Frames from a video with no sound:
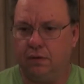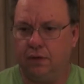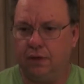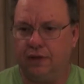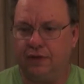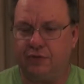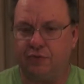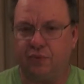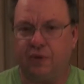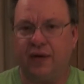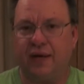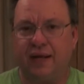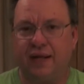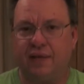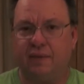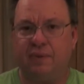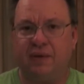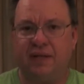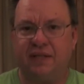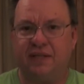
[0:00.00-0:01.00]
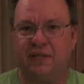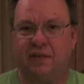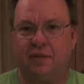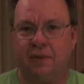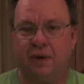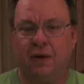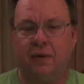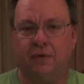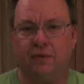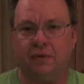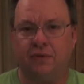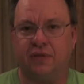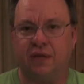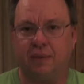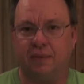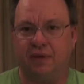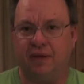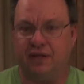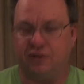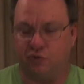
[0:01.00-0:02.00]
it's right at the base of the mountains. I
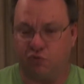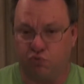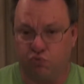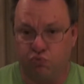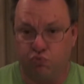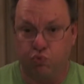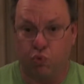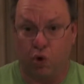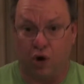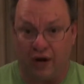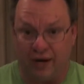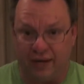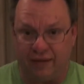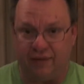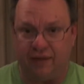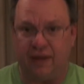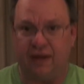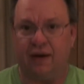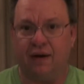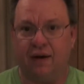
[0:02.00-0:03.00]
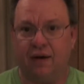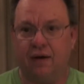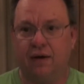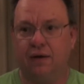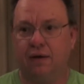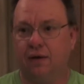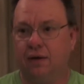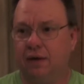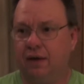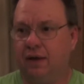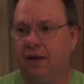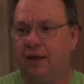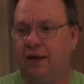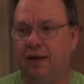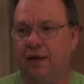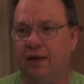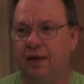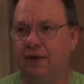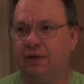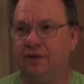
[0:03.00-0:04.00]
mean, it's right there.
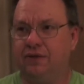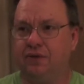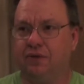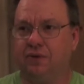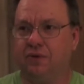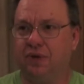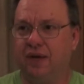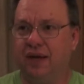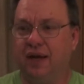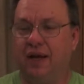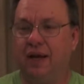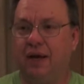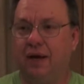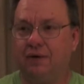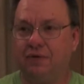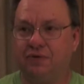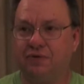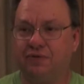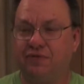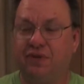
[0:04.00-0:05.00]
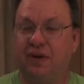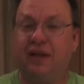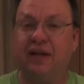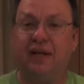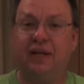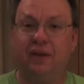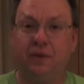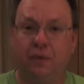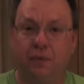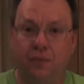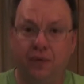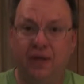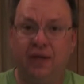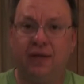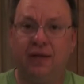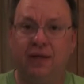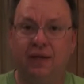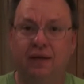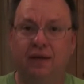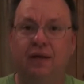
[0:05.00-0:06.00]
And so, yeah, I was fighting the
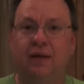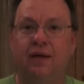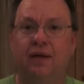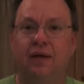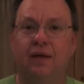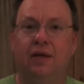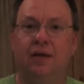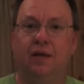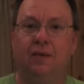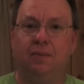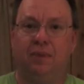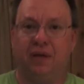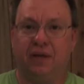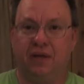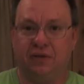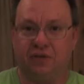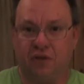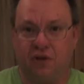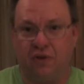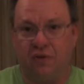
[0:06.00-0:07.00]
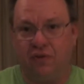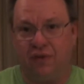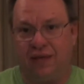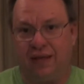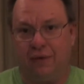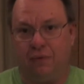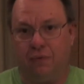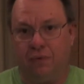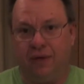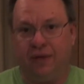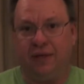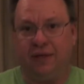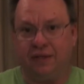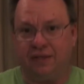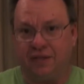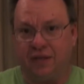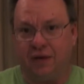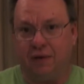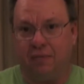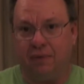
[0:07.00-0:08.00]
wind, because all of that wind
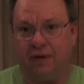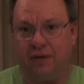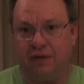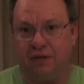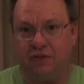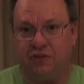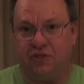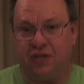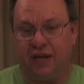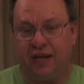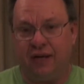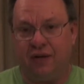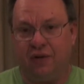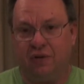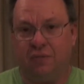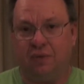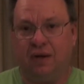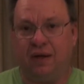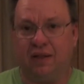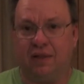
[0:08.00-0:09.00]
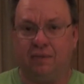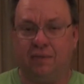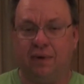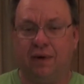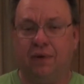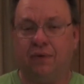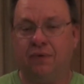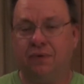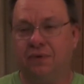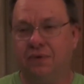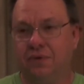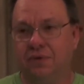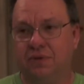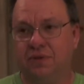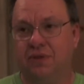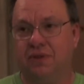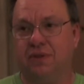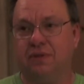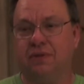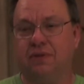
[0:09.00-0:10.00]
is now being channeled by the mountains
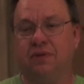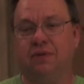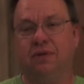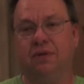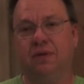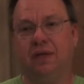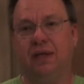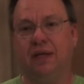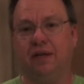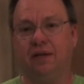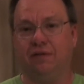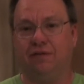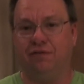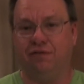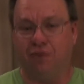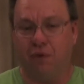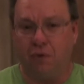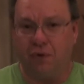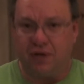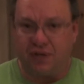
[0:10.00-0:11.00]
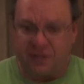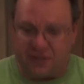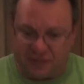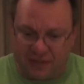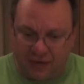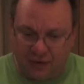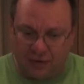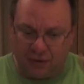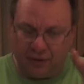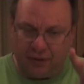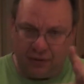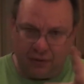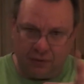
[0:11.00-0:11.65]
and getting focused down in